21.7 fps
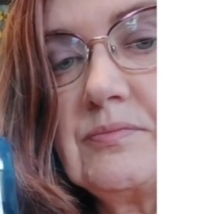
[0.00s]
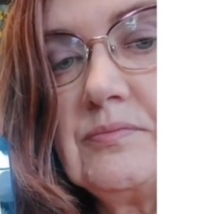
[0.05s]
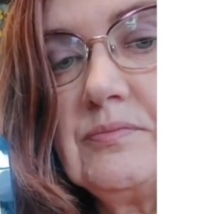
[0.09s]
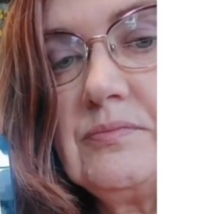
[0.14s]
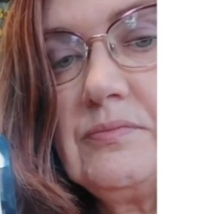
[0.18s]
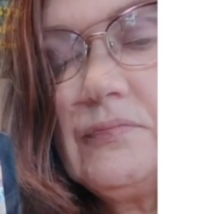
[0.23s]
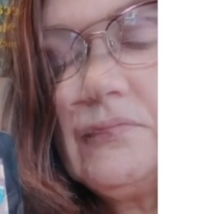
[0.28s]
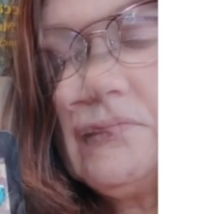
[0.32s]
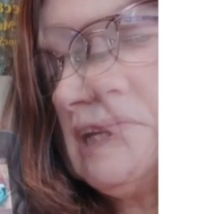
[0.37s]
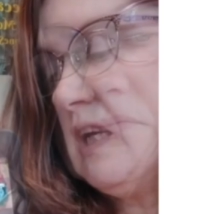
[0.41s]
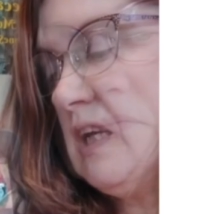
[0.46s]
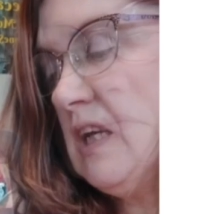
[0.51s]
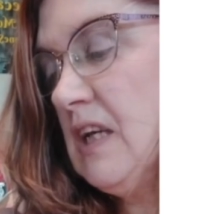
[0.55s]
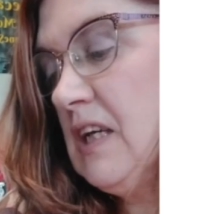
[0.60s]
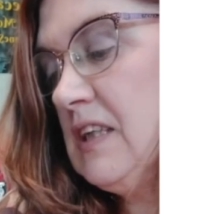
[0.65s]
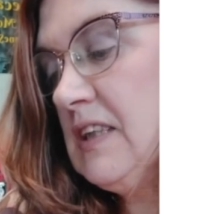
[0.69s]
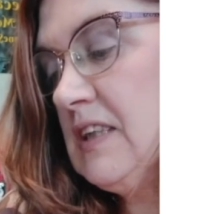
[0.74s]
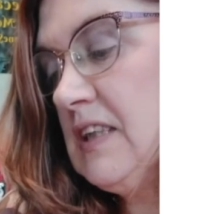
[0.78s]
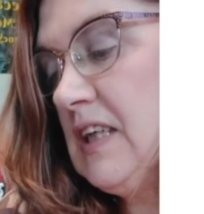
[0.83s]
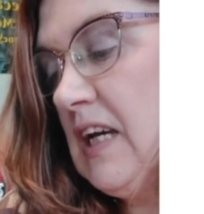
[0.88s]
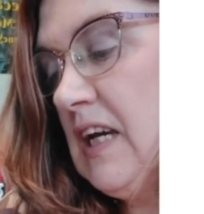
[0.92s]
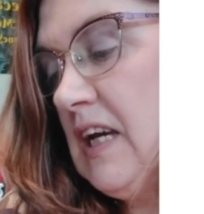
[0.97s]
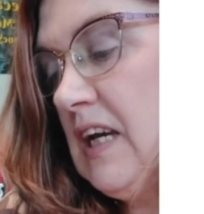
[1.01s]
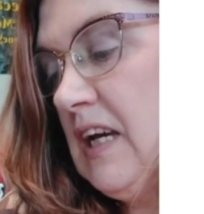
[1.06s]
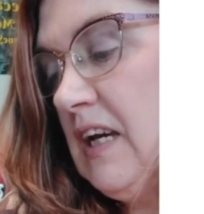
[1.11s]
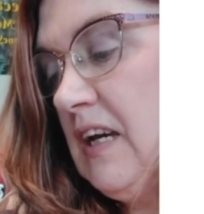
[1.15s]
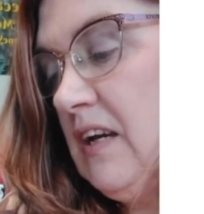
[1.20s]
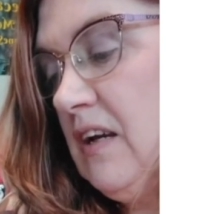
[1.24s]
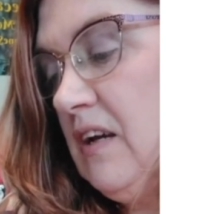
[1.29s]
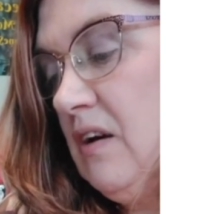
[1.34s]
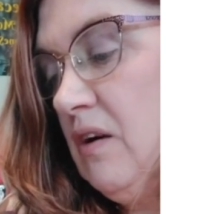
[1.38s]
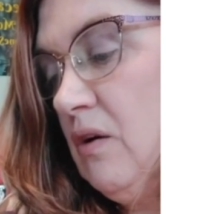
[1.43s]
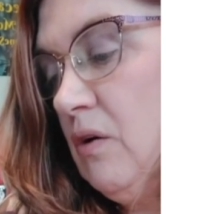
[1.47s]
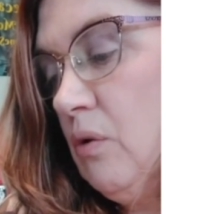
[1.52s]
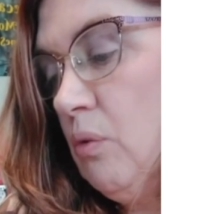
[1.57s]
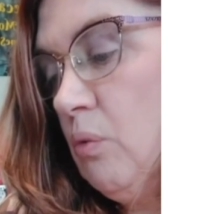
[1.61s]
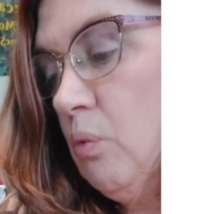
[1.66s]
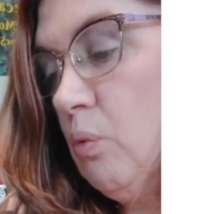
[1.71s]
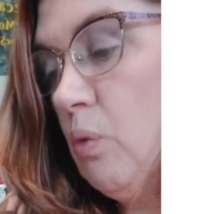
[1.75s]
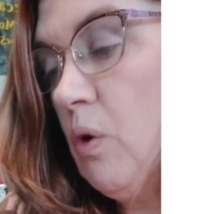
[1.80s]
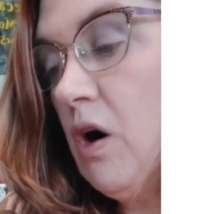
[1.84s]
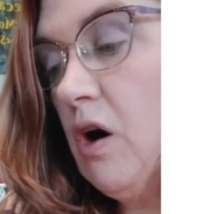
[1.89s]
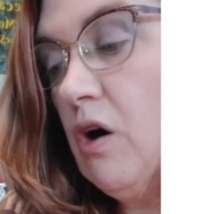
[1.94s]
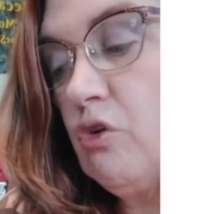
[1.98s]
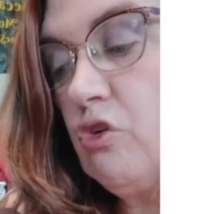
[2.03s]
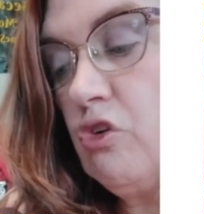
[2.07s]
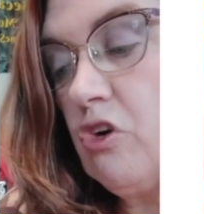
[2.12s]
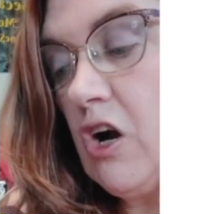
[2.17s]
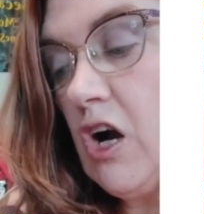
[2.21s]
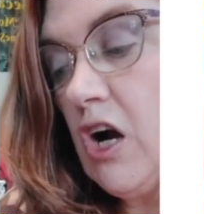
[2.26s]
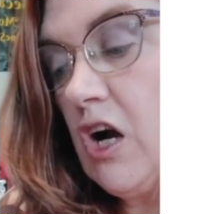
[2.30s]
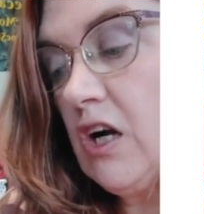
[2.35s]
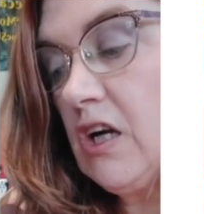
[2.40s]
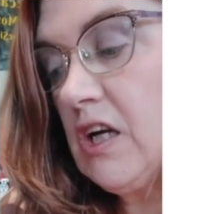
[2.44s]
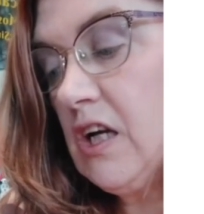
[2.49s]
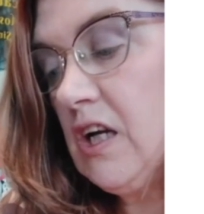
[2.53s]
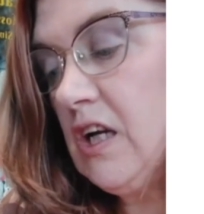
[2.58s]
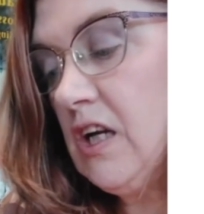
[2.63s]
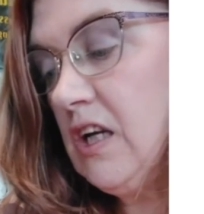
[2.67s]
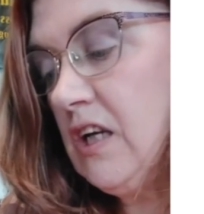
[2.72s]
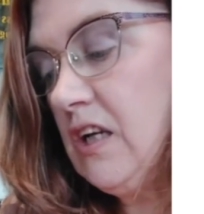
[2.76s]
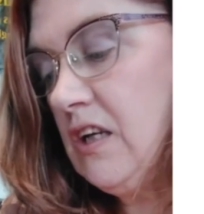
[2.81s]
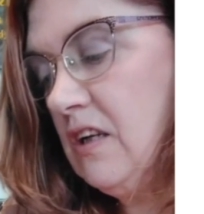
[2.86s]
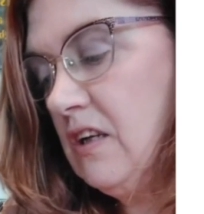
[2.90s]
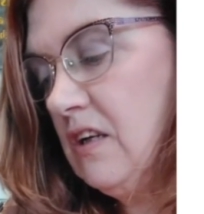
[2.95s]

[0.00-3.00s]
It is a wall rocket.